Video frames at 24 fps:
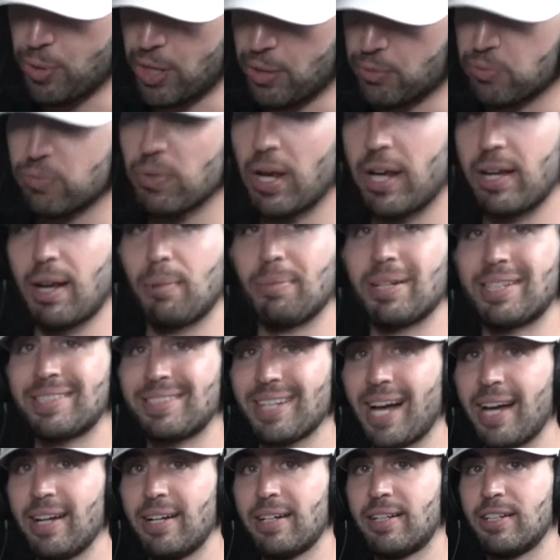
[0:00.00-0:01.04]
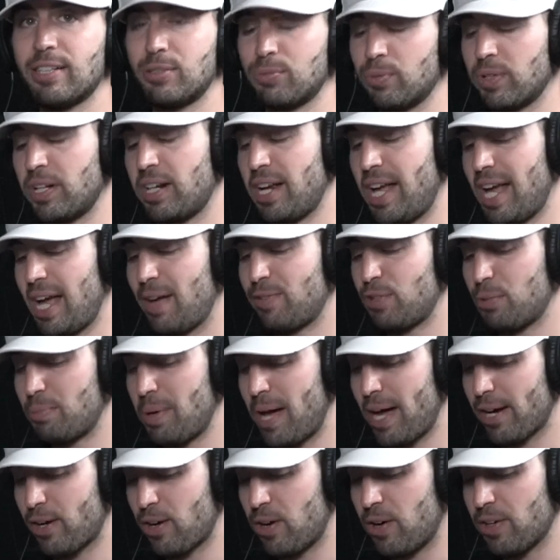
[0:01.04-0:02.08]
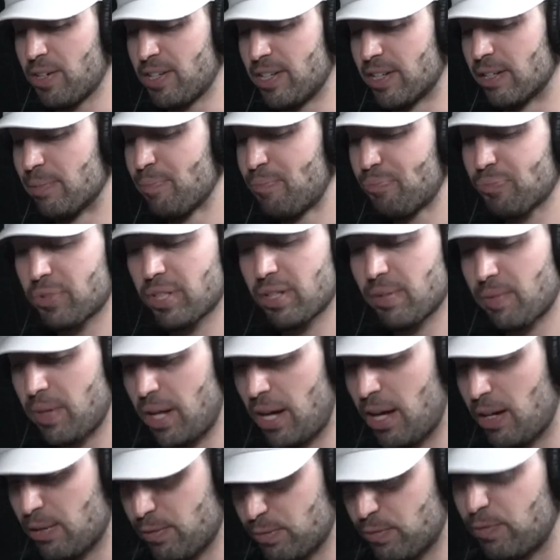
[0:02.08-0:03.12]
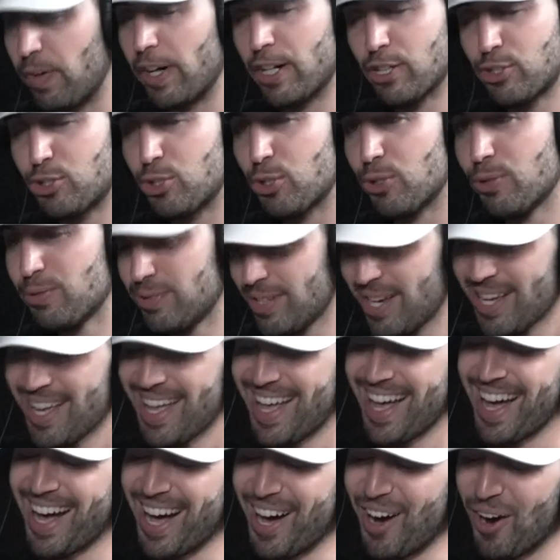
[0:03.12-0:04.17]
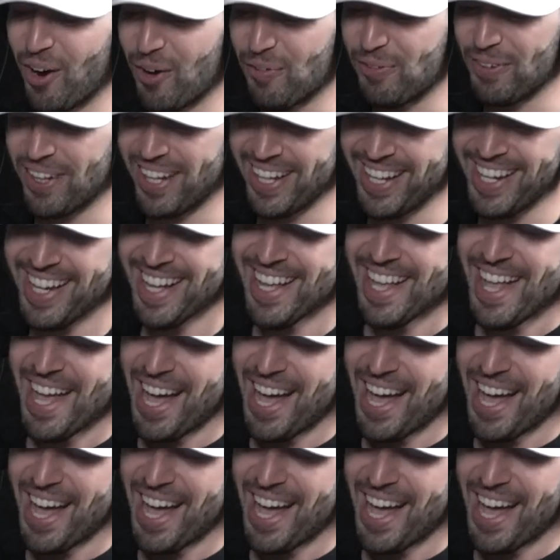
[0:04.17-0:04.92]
And I'm excited because we're going to have you back on here very soon, hopefully.